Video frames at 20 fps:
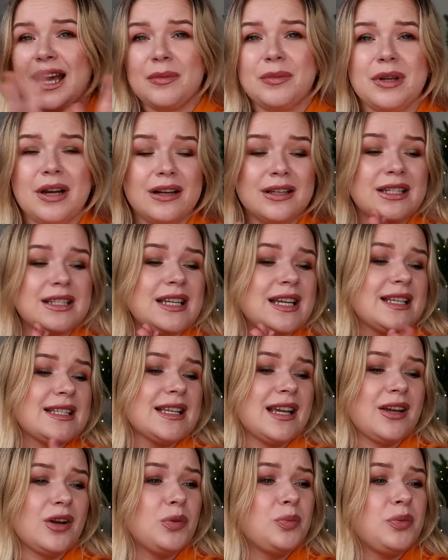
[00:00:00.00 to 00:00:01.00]
Happy
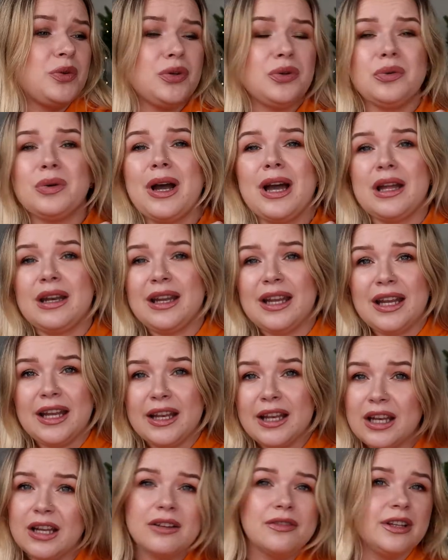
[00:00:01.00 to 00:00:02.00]
holidays. I hope you had
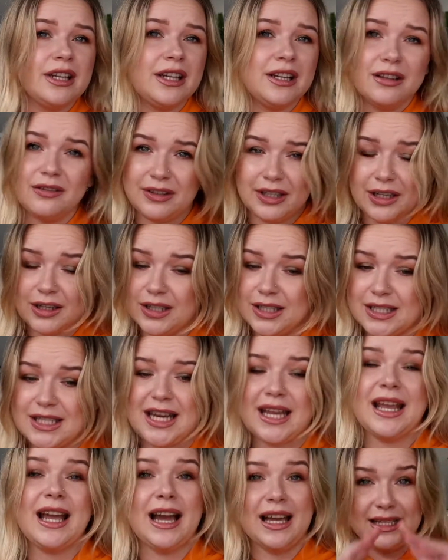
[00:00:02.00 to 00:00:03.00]
a lovely, lovely
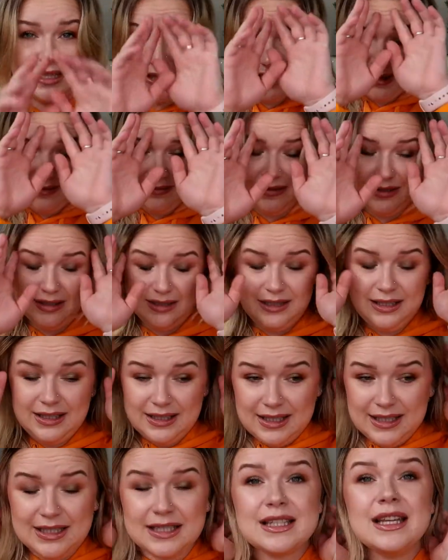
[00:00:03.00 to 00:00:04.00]
holiday. I definitely
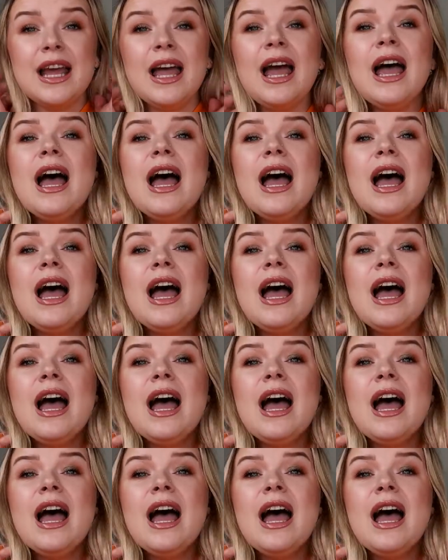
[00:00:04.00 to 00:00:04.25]
did.